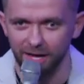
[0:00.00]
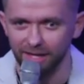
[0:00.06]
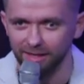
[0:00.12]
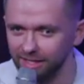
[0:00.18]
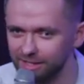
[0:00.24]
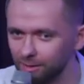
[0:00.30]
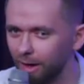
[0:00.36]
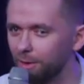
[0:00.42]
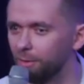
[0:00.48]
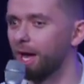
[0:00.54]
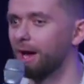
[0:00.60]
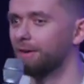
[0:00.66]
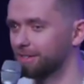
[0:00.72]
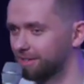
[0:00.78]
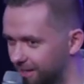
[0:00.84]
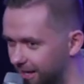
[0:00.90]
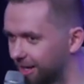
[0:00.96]
That's why we have
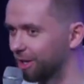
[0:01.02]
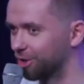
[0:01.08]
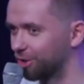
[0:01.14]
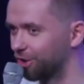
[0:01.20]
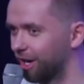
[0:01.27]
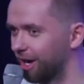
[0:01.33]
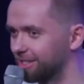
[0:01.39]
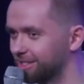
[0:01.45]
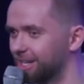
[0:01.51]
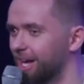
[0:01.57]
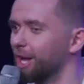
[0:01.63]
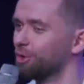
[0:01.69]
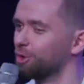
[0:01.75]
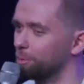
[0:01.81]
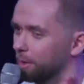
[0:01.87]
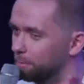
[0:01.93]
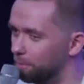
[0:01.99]
a second chance
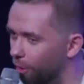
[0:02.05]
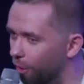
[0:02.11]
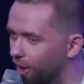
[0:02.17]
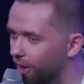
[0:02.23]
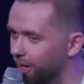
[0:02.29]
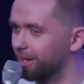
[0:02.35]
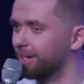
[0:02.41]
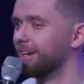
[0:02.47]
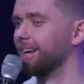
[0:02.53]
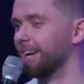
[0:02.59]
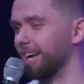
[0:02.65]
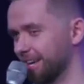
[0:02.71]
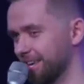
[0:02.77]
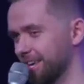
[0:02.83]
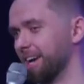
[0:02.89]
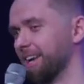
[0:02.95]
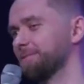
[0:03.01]
to be born
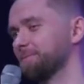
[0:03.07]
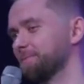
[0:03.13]
again.